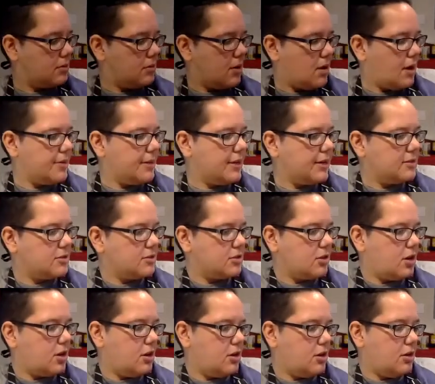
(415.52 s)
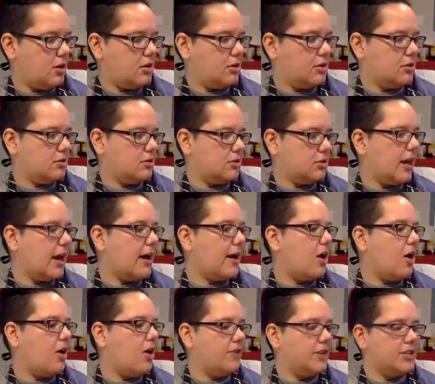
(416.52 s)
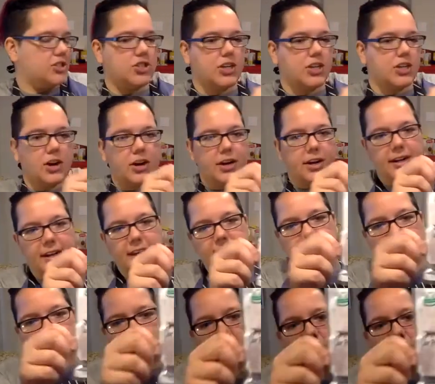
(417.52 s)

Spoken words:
I think it's called, yeah, All Vegetarian Inc.